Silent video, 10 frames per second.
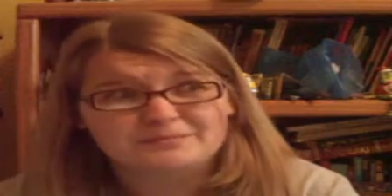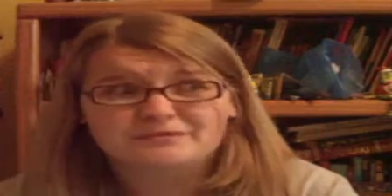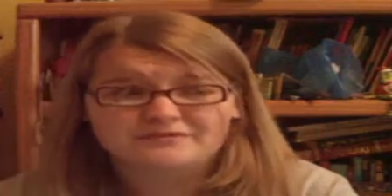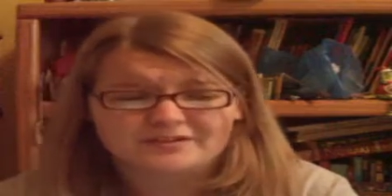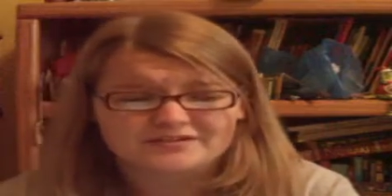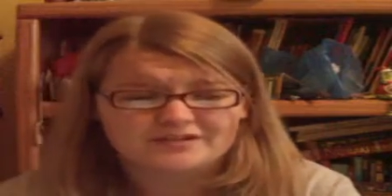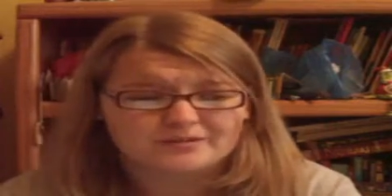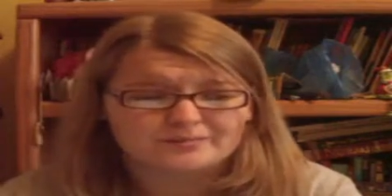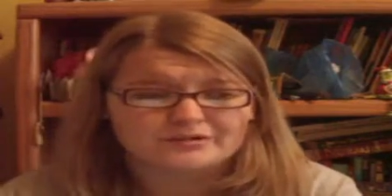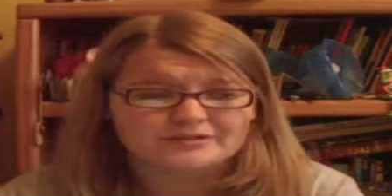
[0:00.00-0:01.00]
Professor
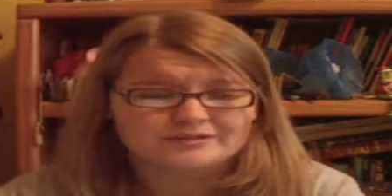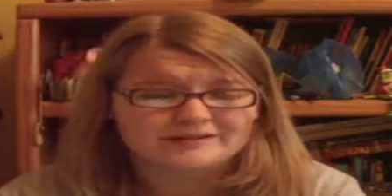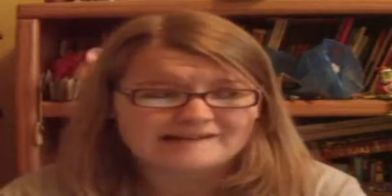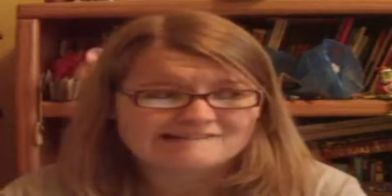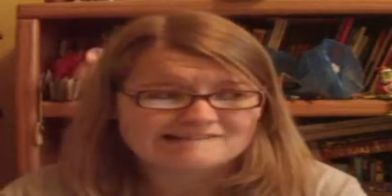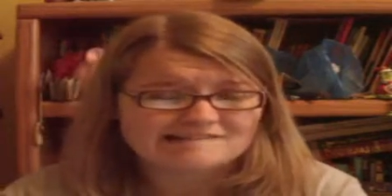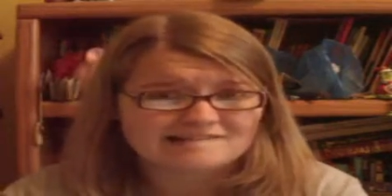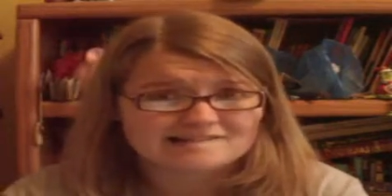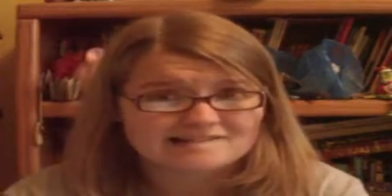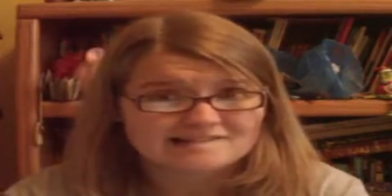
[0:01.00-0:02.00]
Umbridge,
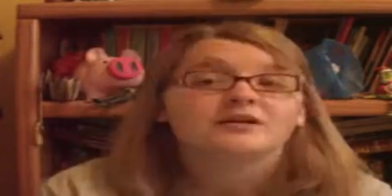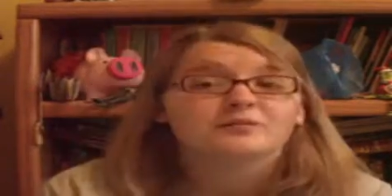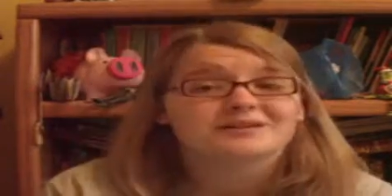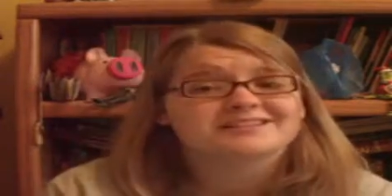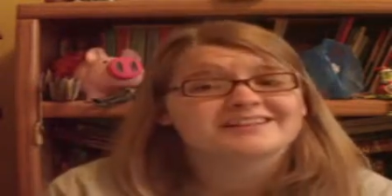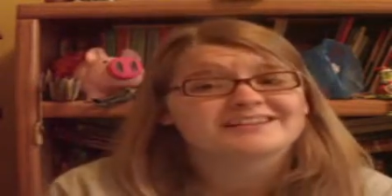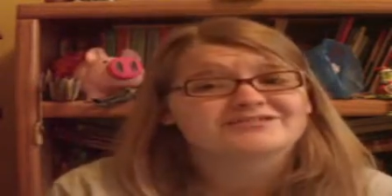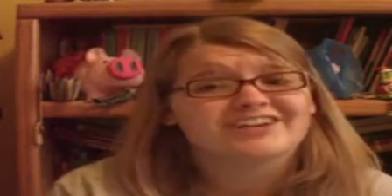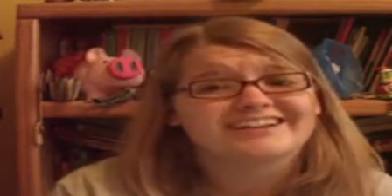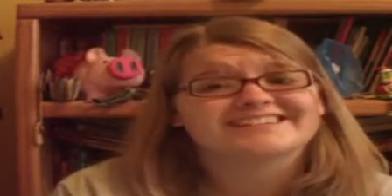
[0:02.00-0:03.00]
went to Las
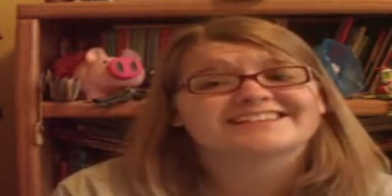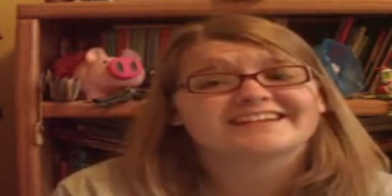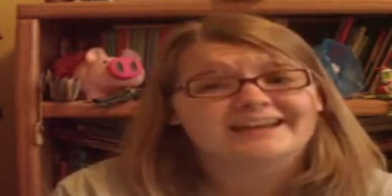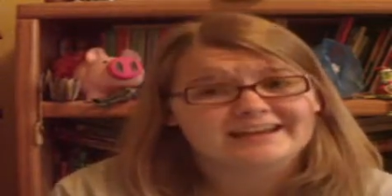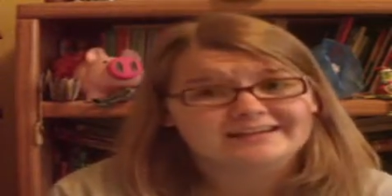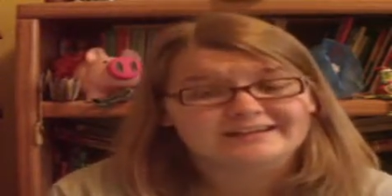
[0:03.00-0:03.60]
Vegas and hated